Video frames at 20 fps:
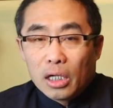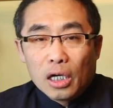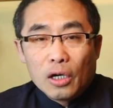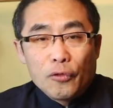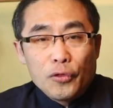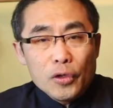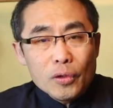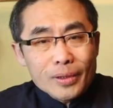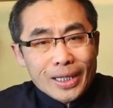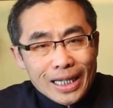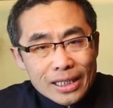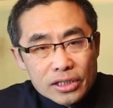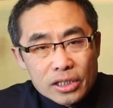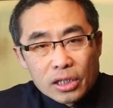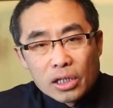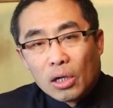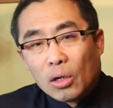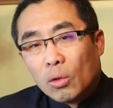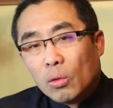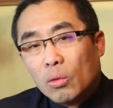A few days
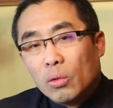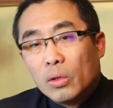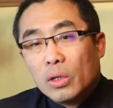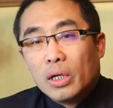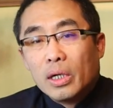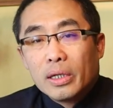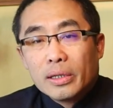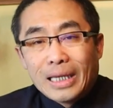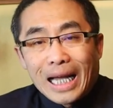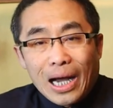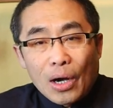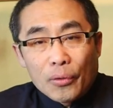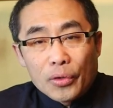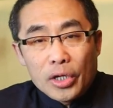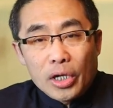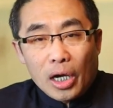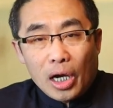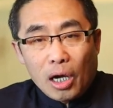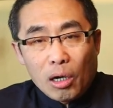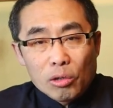ago,
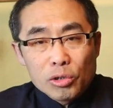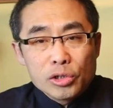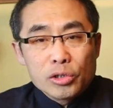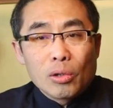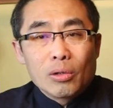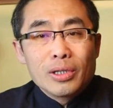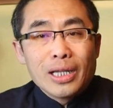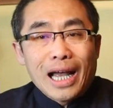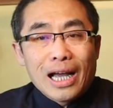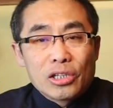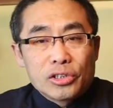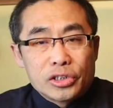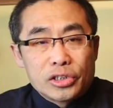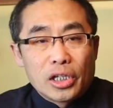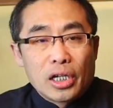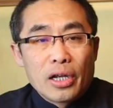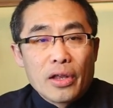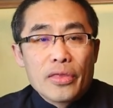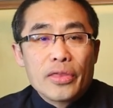DAOI also launched